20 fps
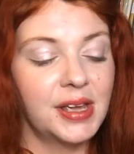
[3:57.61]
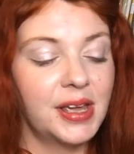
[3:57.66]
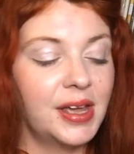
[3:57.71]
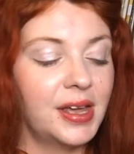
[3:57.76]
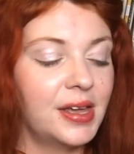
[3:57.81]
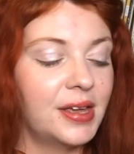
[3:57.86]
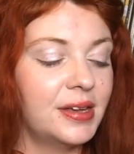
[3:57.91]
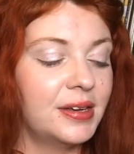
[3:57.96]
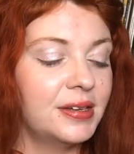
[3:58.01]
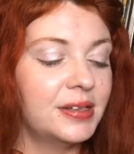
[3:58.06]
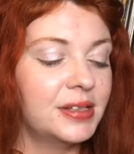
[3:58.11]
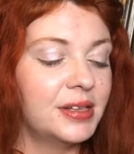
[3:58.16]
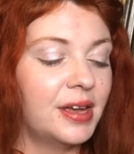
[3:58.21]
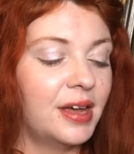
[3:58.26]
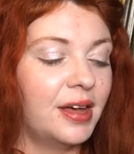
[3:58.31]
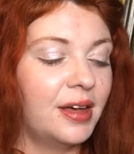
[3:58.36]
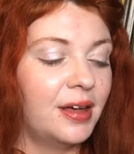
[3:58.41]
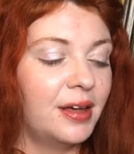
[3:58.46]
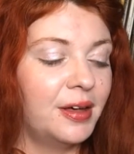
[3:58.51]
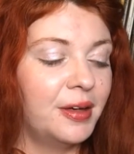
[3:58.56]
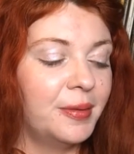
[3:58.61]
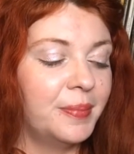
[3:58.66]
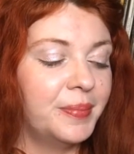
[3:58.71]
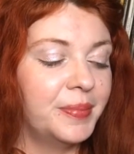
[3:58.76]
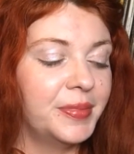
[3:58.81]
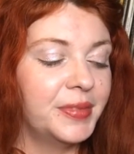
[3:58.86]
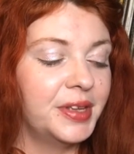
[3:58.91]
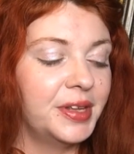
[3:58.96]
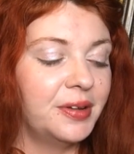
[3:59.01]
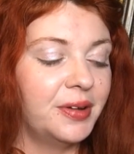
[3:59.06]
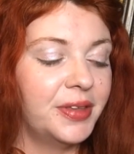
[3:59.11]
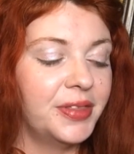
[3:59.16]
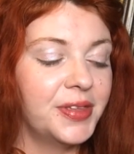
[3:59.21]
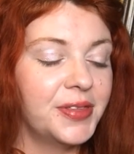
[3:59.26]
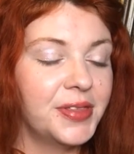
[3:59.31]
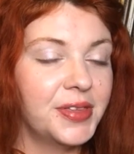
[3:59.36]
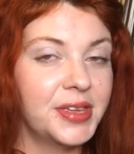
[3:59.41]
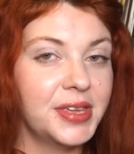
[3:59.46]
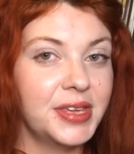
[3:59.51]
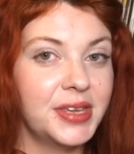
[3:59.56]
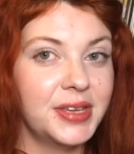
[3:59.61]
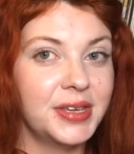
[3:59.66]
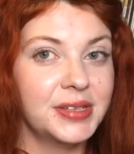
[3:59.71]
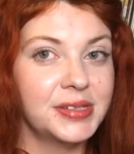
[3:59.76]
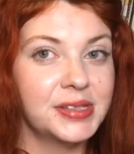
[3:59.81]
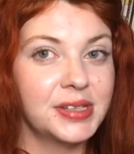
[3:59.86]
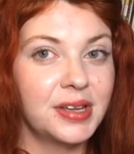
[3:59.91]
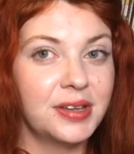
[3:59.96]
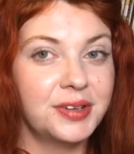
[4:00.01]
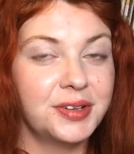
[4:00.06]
And, I think the key is to